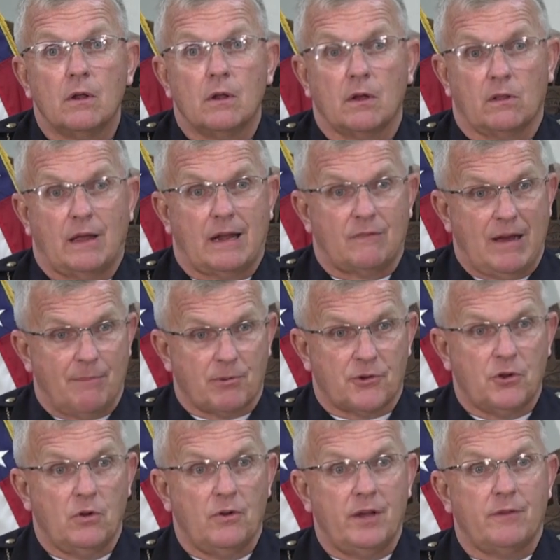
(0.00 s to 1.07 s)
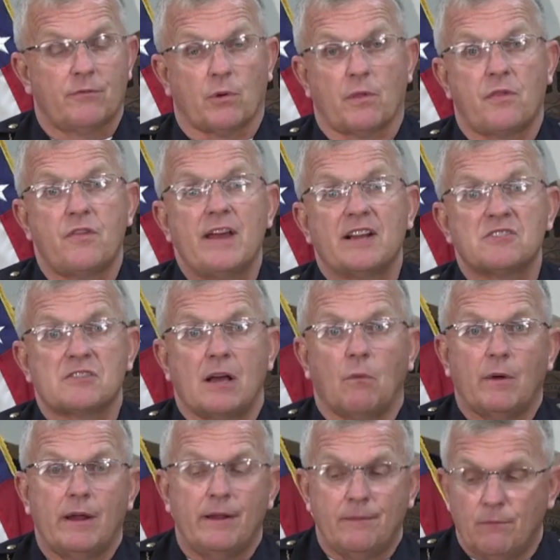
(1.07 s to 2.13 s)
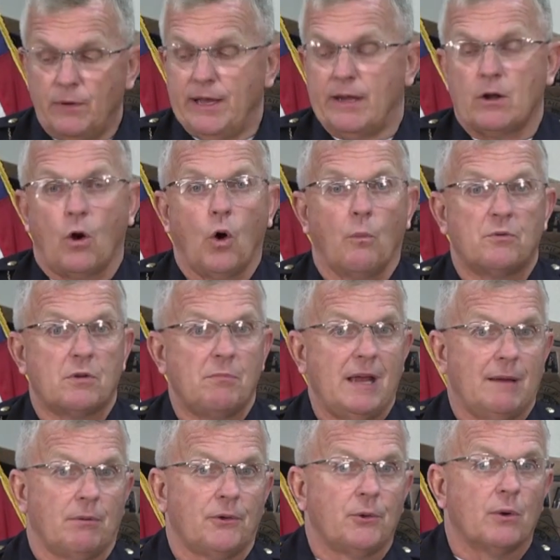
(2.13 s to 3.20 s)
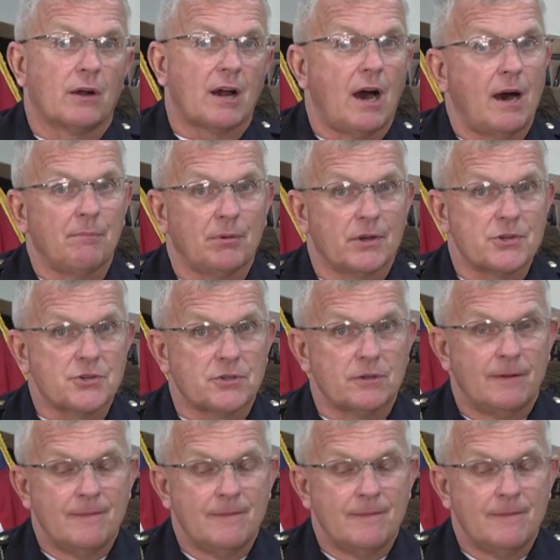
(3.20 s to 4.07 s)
a lot of opportunity for things that we had hoped to be able to accomplish